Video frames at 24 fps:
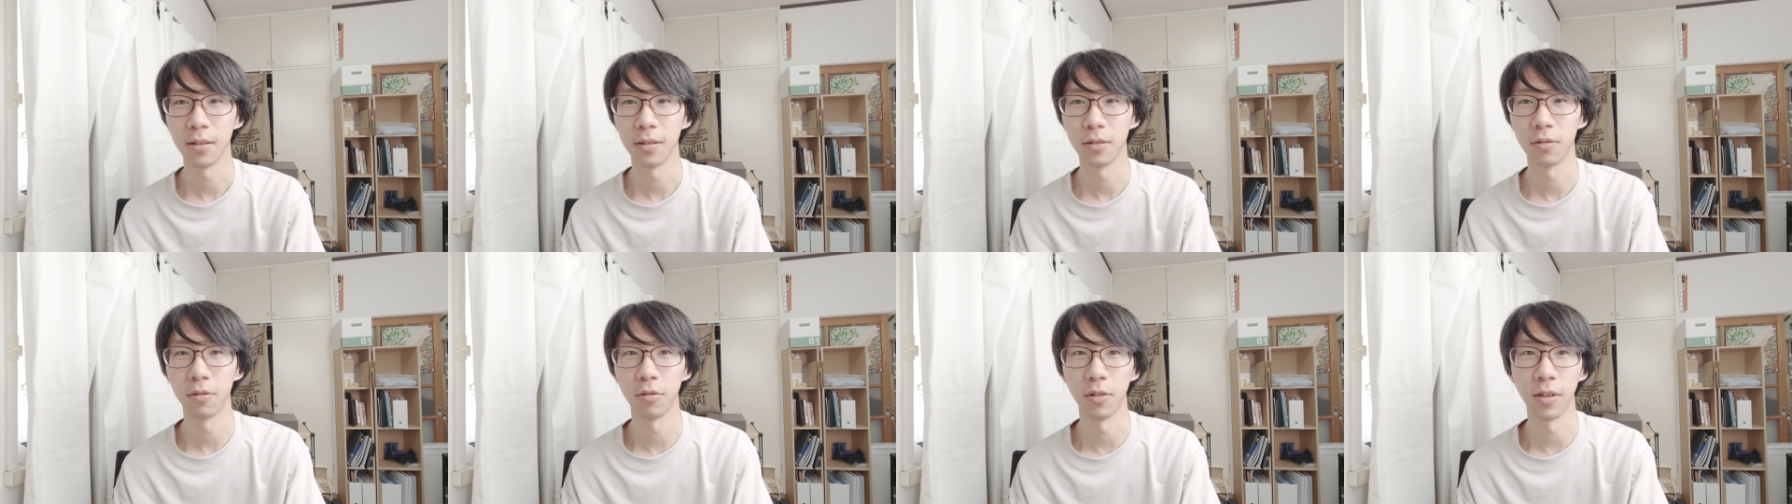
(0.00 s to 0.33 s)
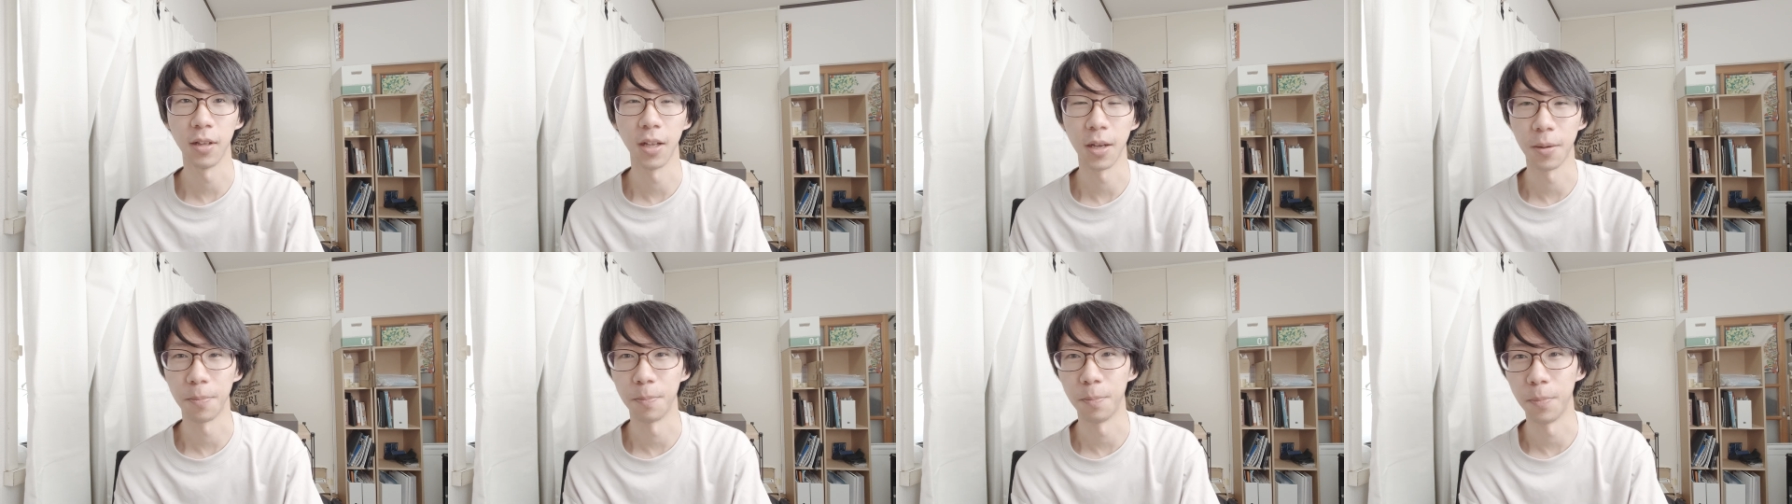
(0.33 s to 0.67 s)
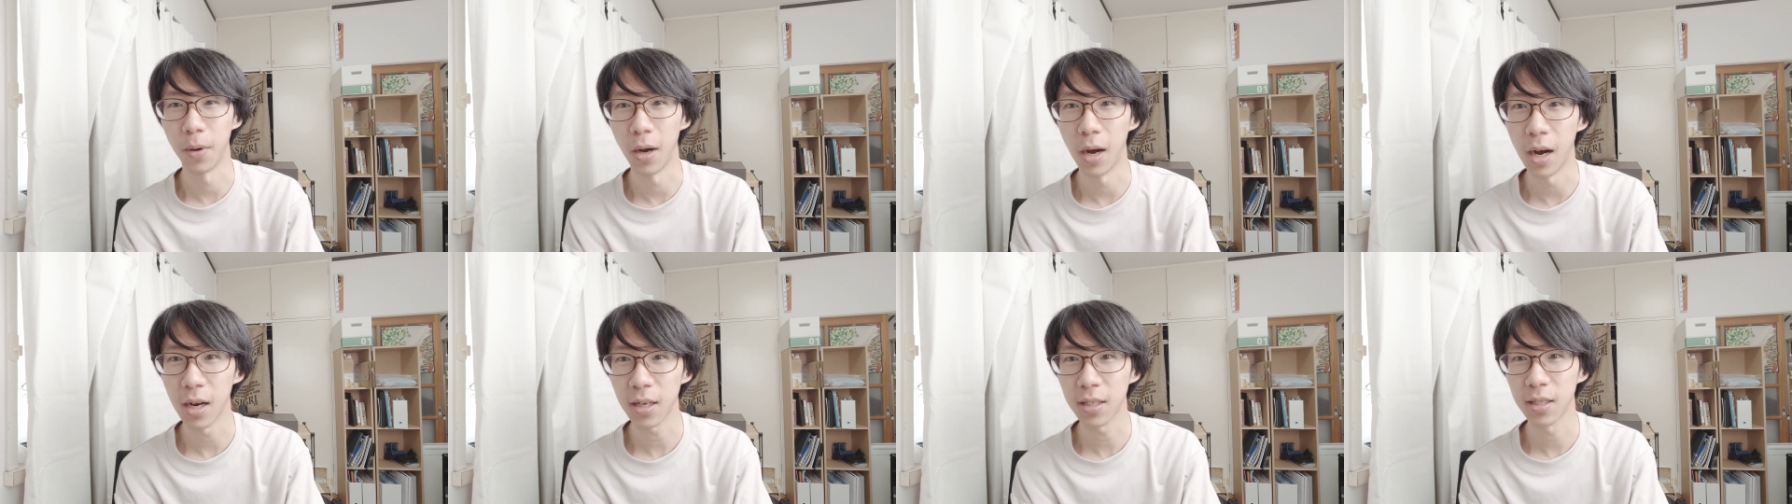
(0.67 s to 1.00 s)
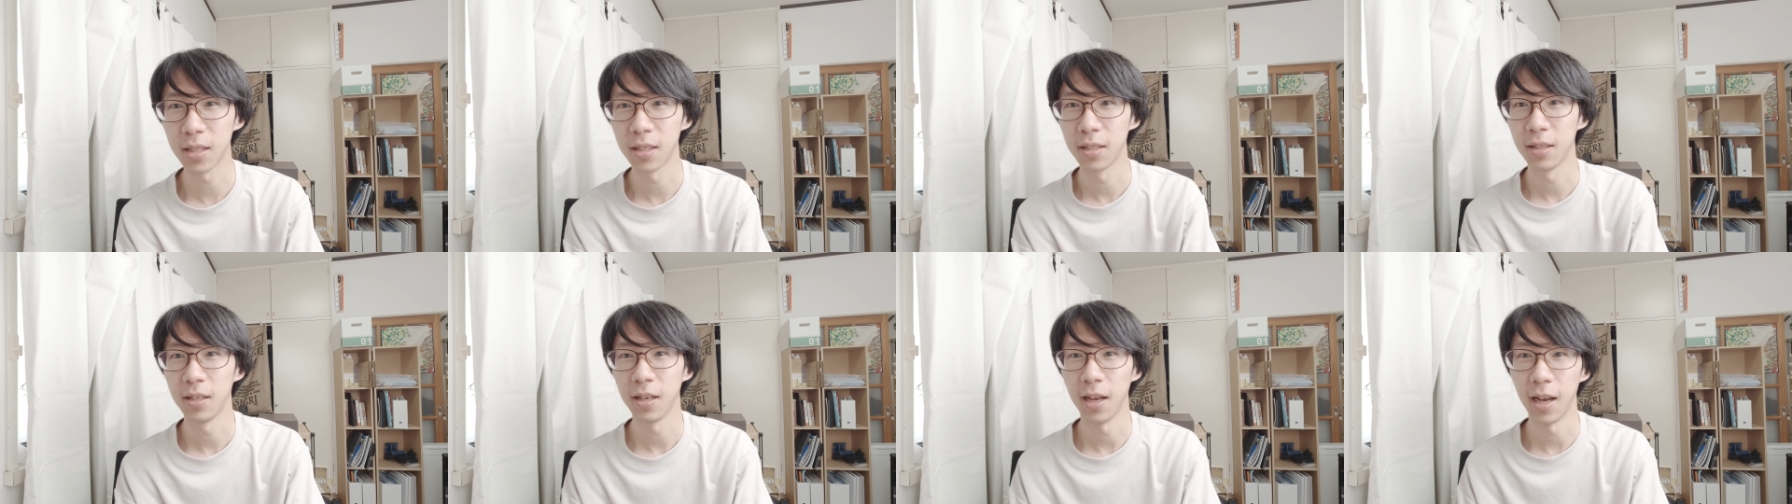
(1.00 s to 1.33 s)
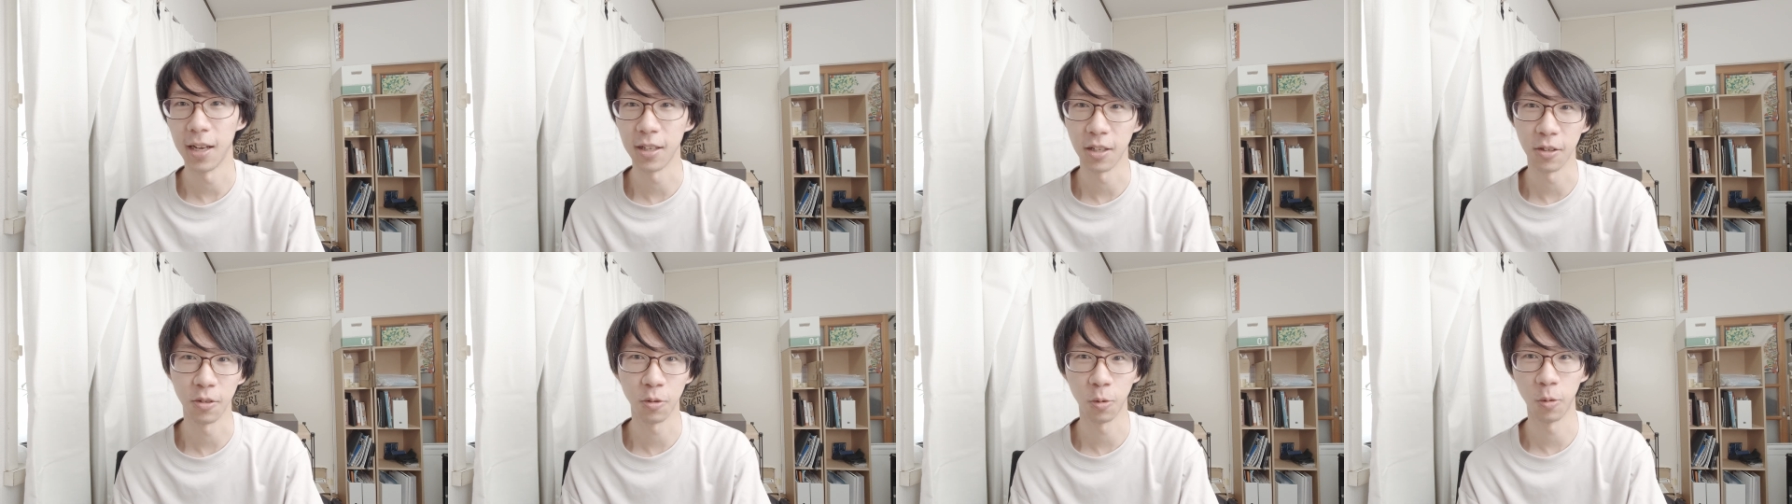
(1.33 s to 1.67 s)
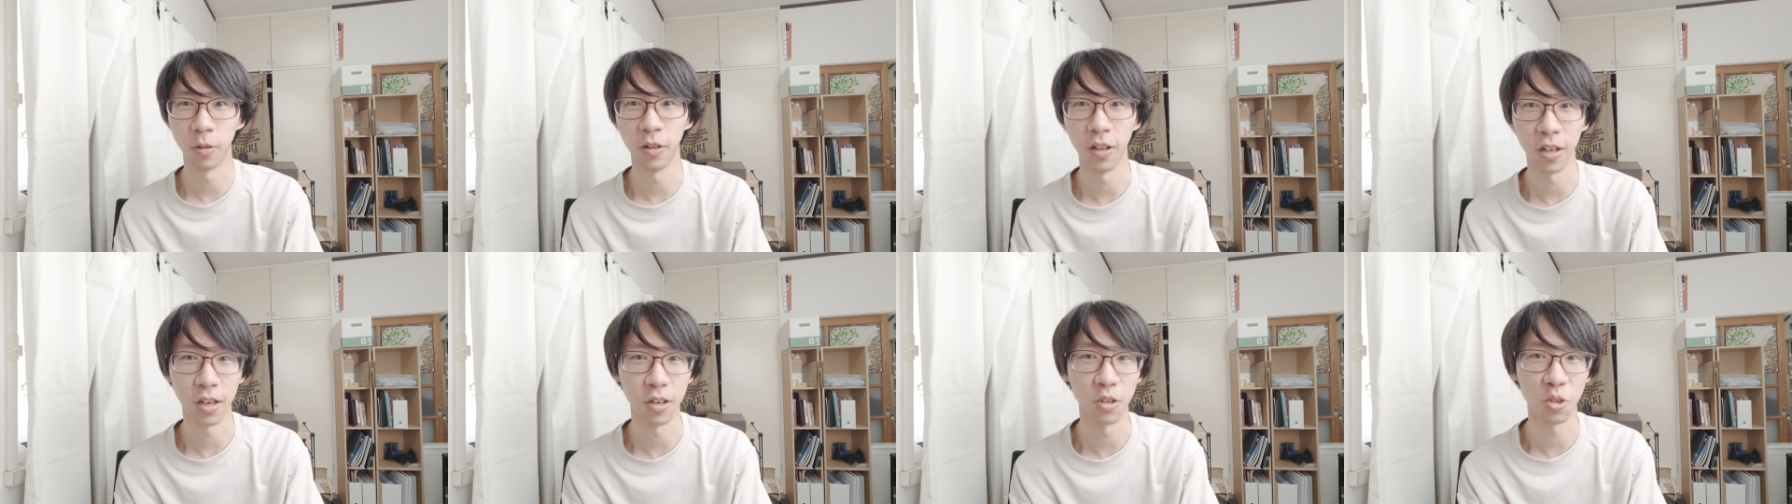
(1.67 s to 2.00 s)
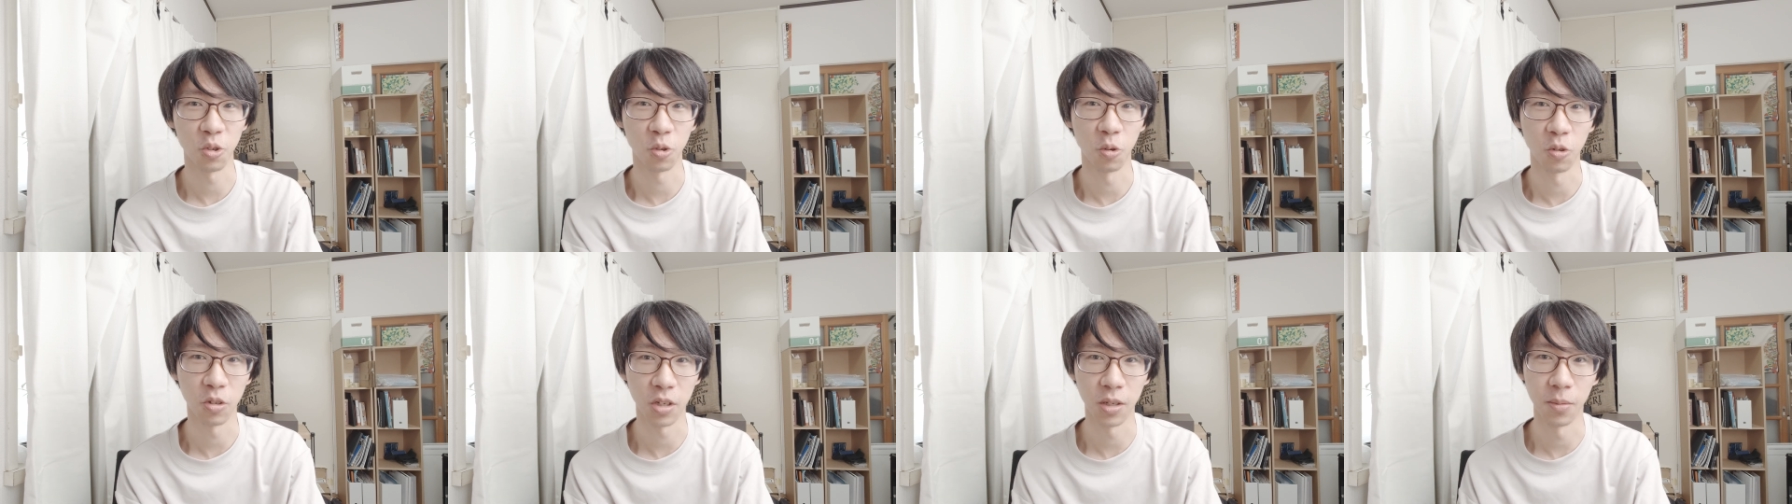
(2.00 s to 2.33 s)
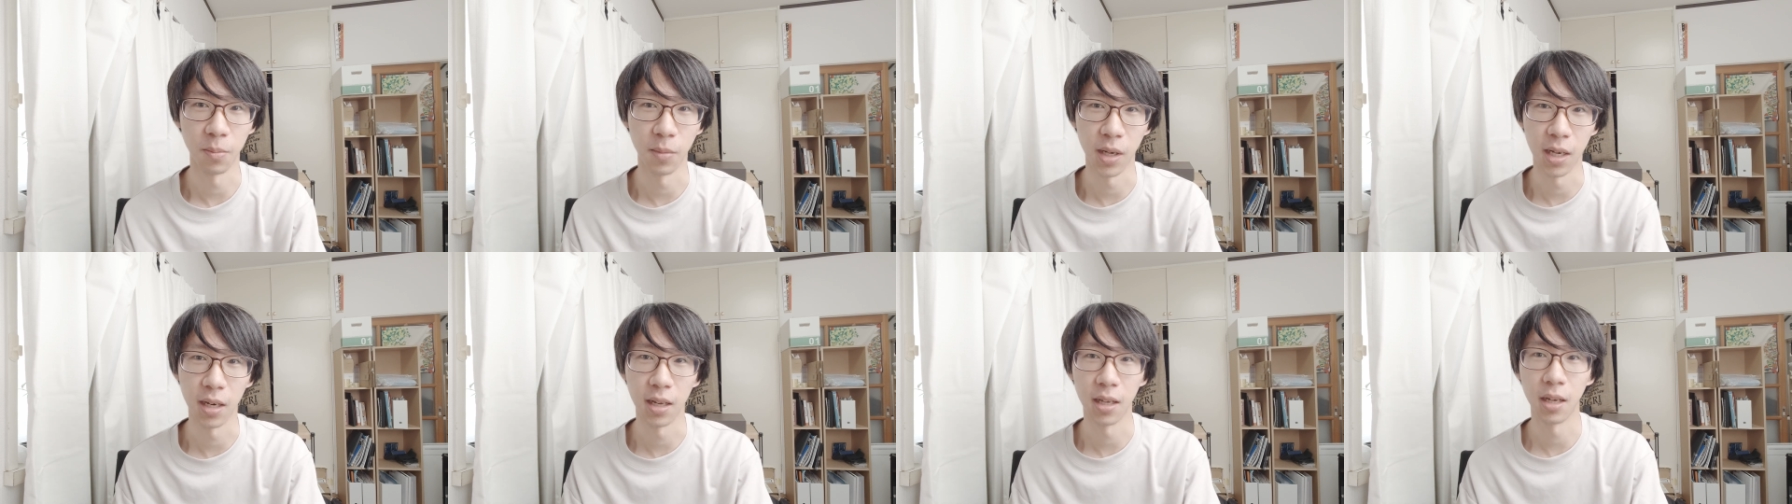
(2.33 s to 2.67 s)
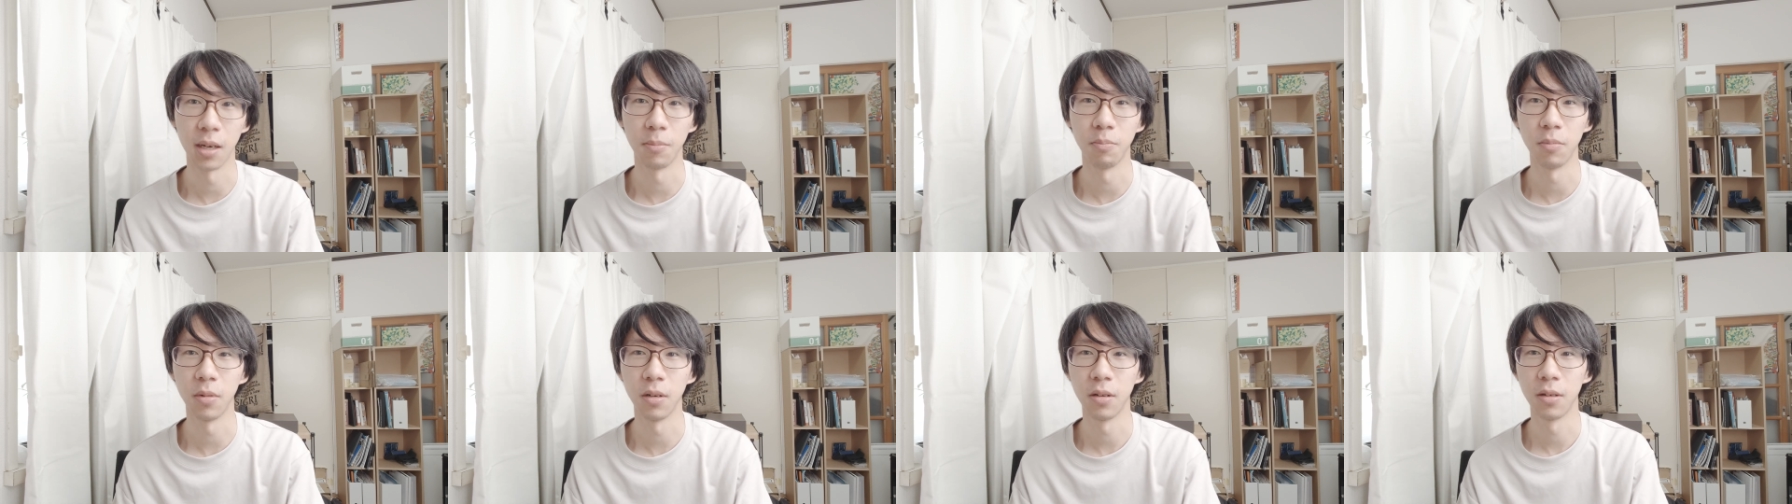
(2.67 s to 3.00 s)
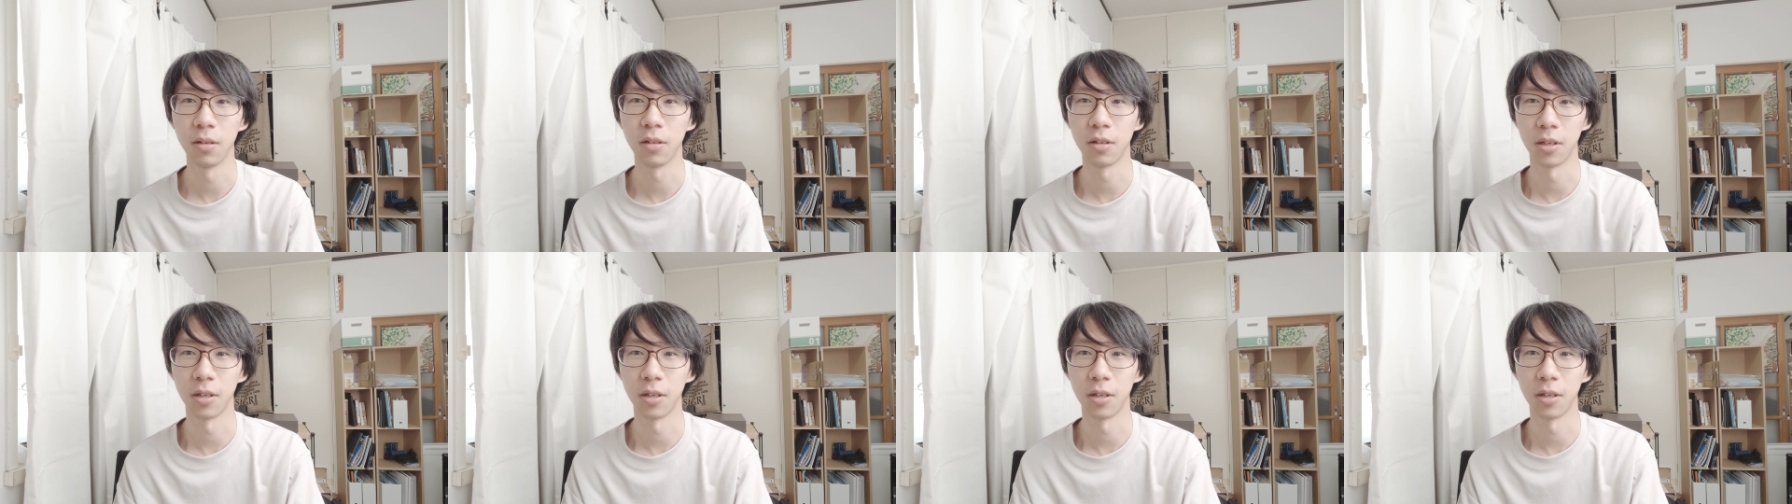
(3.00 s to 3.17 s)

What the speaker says: sort of like box as a sort of like a short to medium